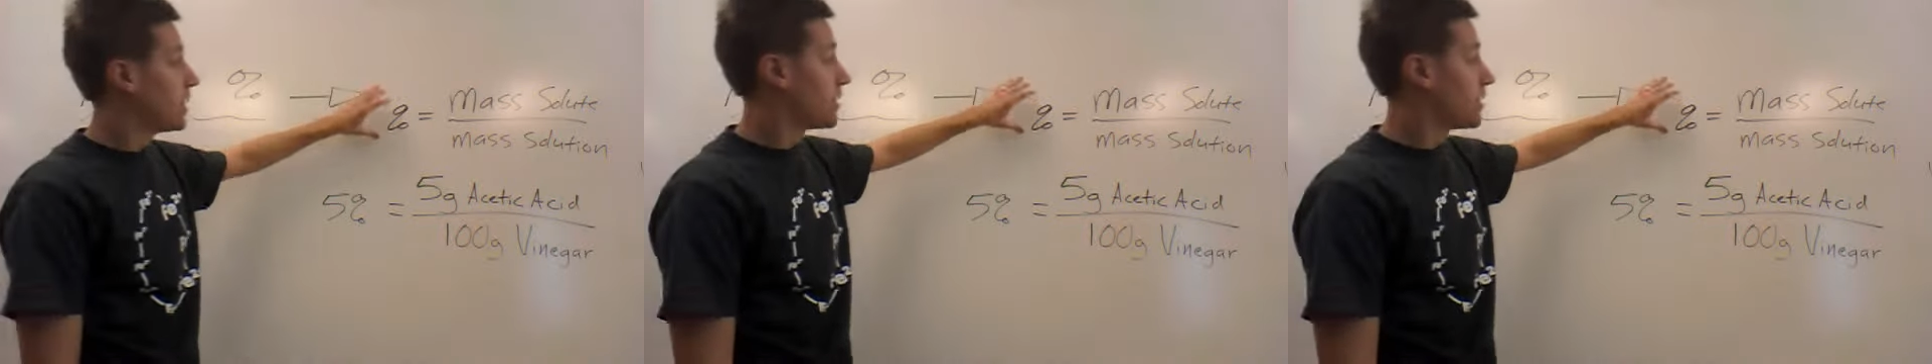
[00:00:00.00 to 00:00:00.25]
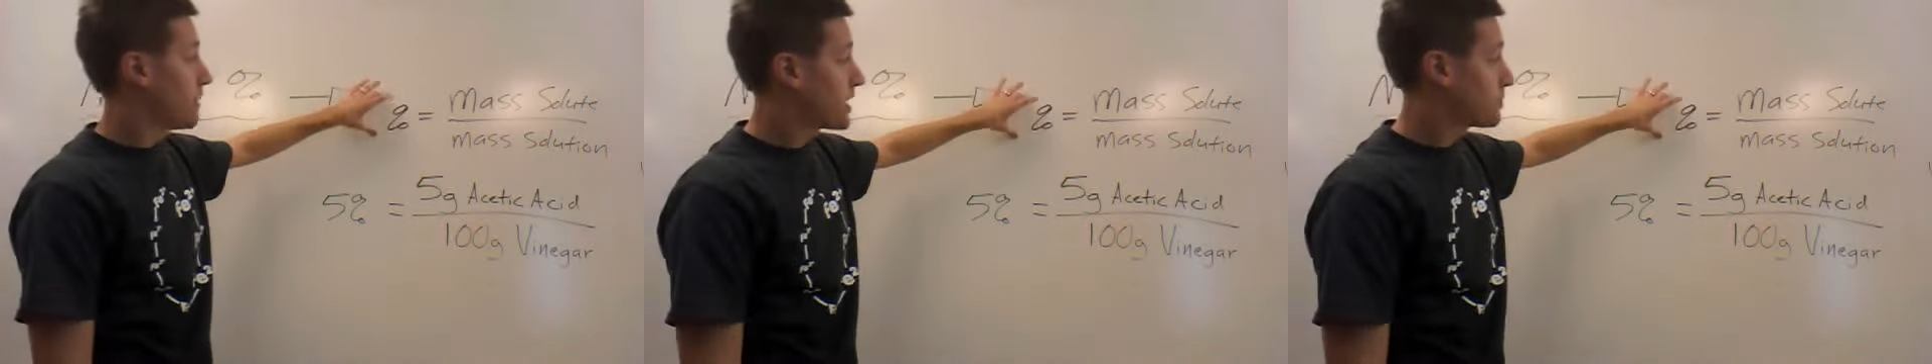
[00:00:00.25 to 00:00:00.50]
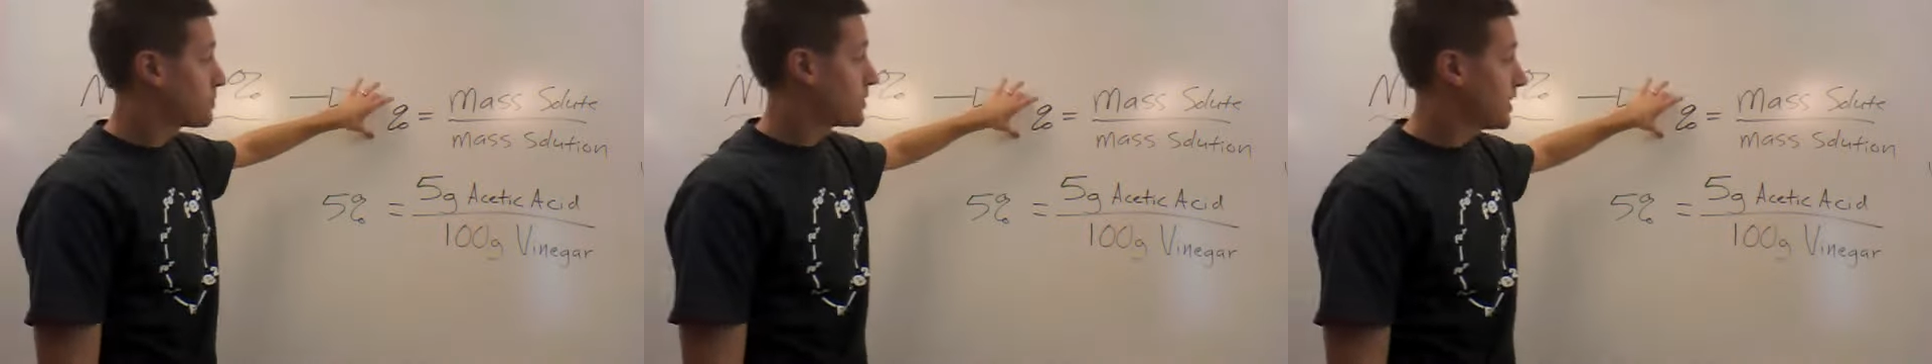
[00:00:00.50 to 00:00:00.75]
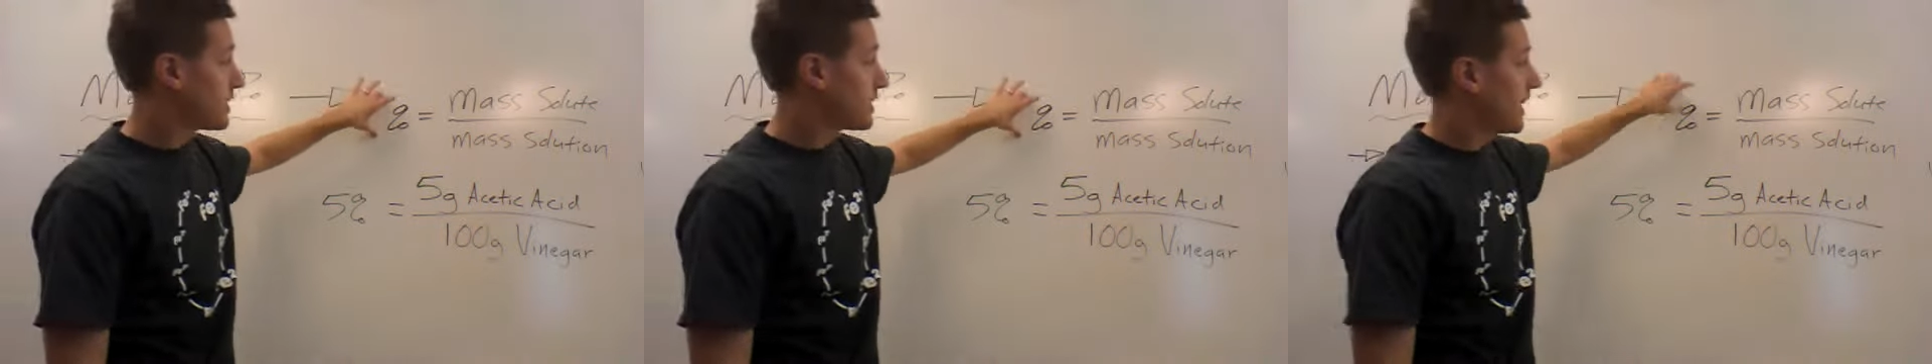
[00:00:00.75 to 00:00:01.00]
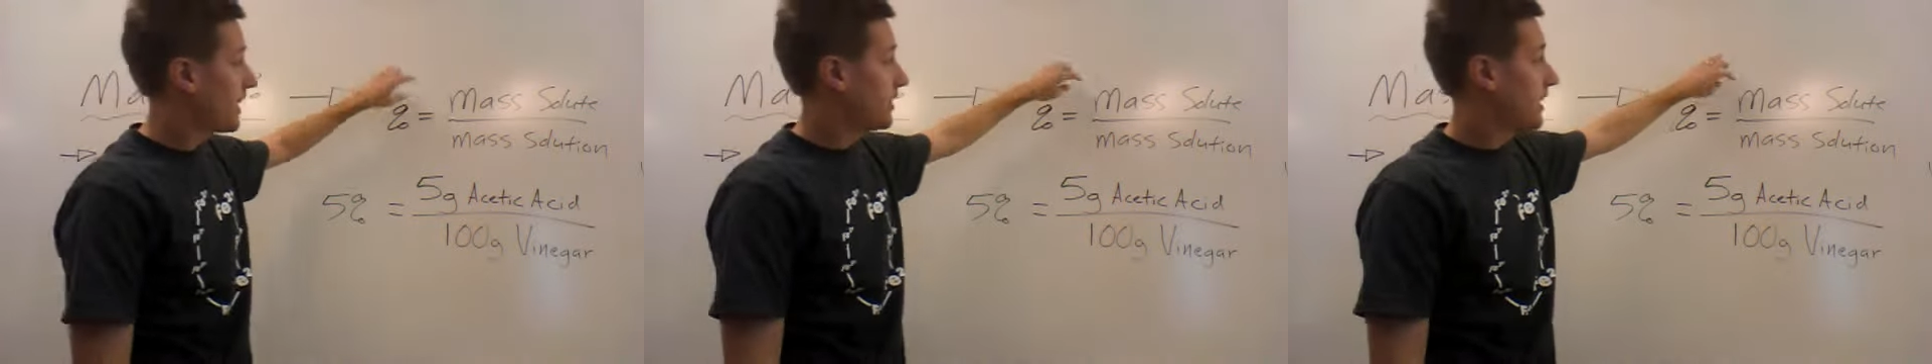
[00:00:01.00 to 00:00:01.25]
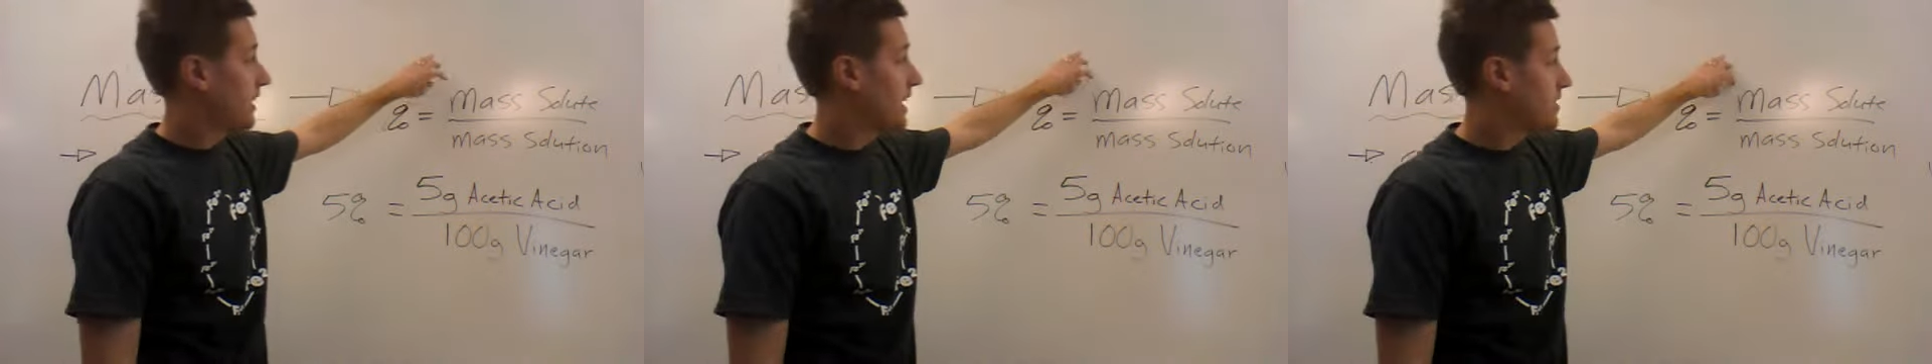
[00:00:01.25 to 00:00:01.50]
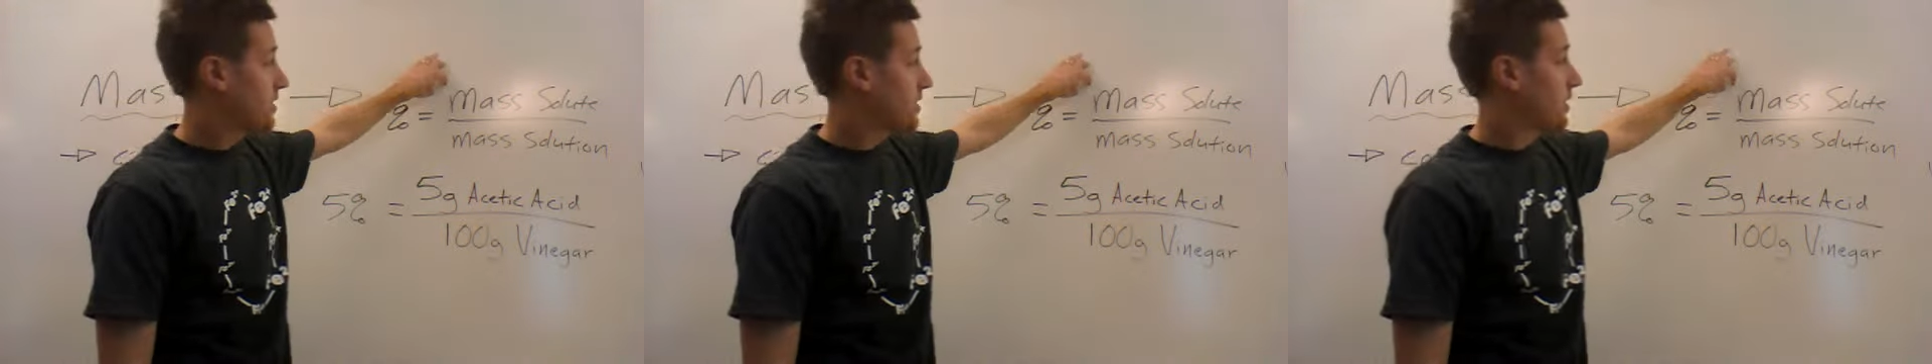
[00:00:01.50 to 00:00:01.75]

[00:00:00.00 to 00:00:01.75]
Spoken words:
The mass percent is calculated as